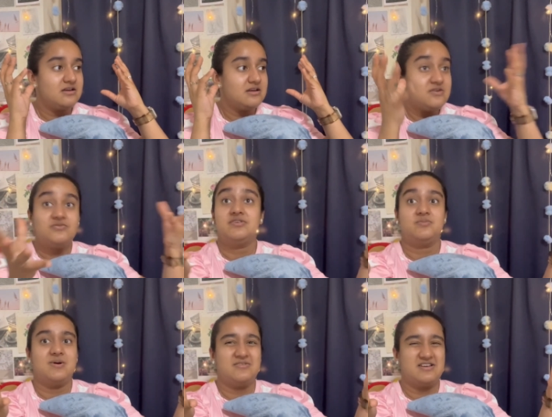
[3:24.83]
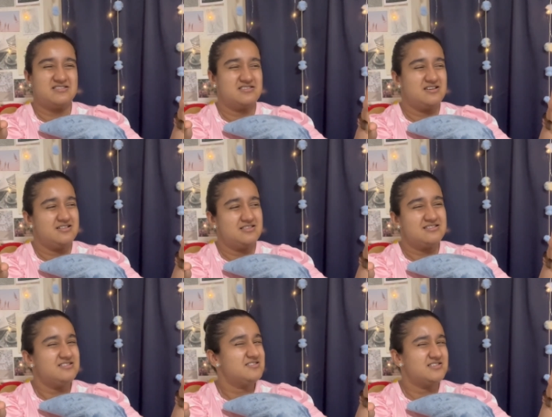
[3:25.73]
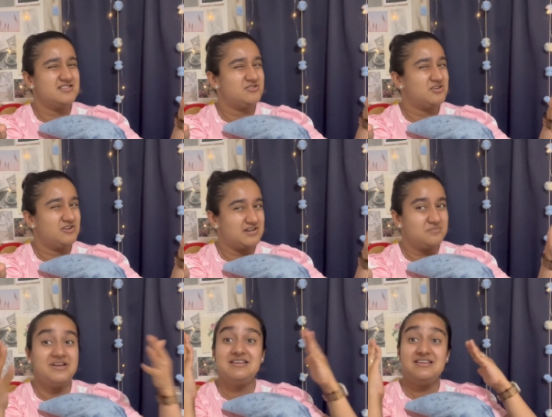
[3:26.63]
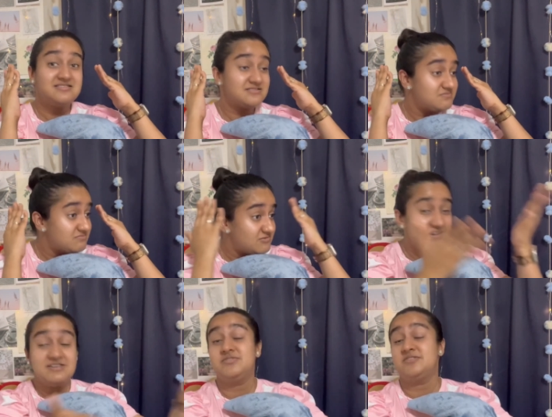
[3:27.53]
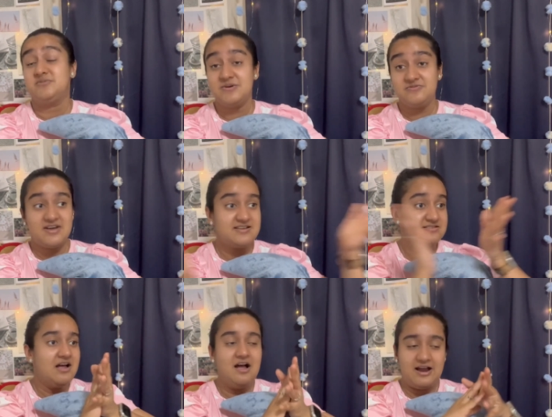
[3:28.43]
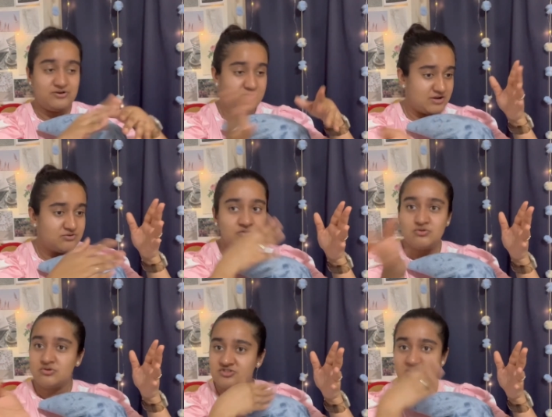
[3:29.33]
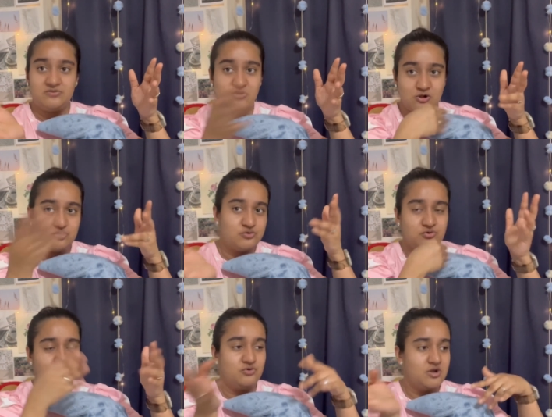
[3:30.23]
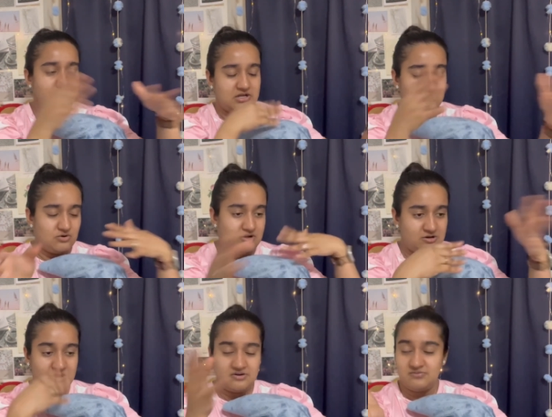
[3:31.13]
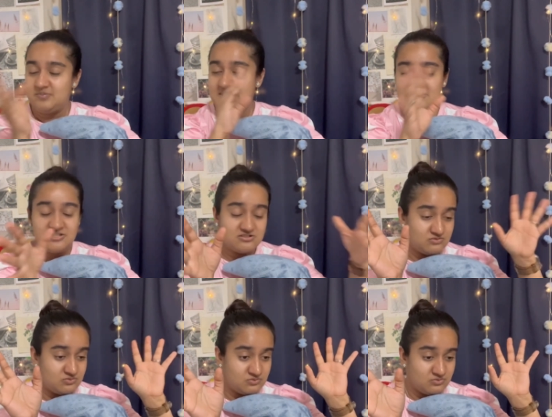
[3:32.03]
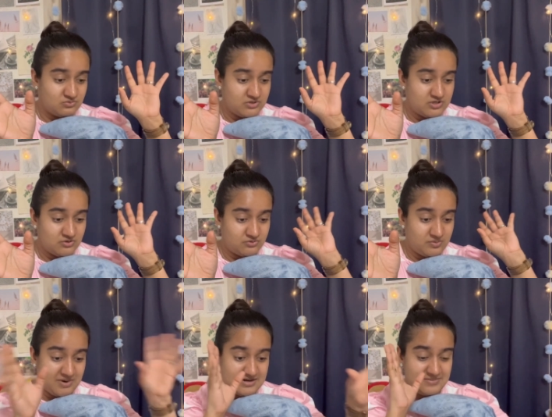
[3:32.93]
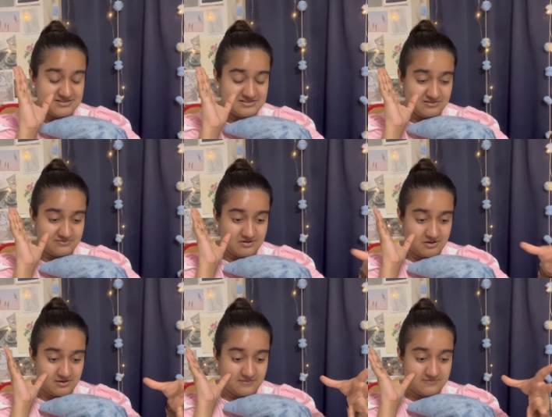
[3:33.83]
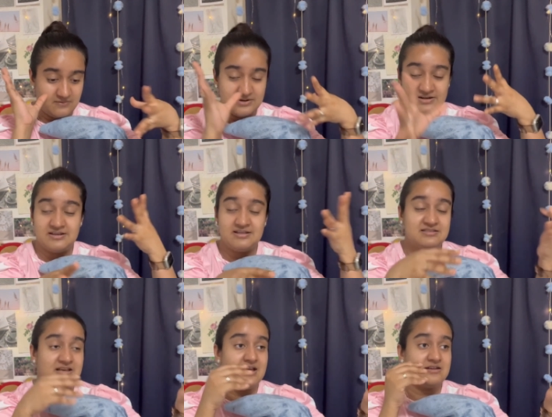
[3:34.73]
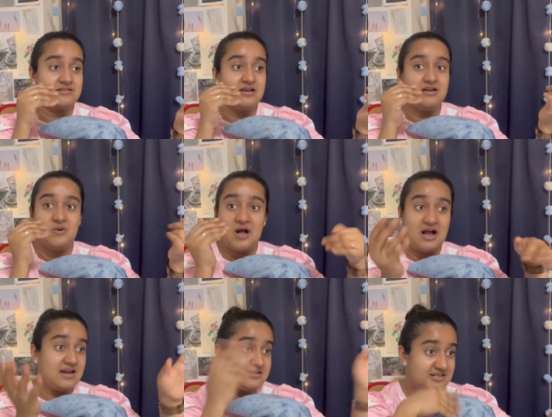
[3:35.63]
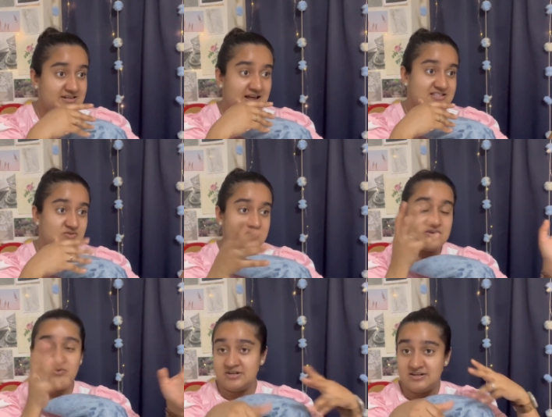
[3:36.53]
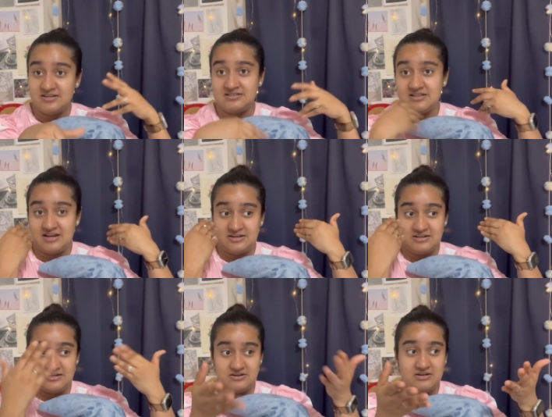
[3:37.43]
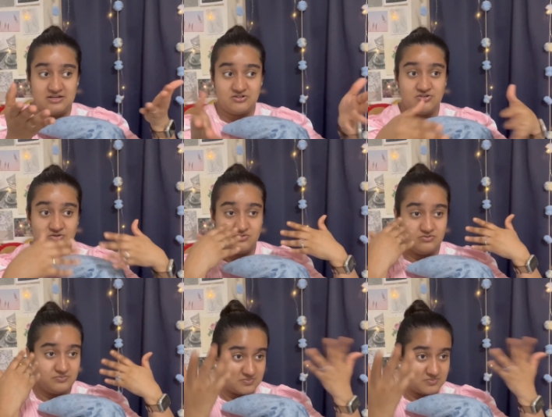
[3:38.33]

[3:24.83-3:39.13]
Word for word: in front of my face that doesn't sound correct but it's right in front of my face I don't have to shuffle through you know a lot of pages to you know remind myself of what it is that I did last week and what it is that I need, need to do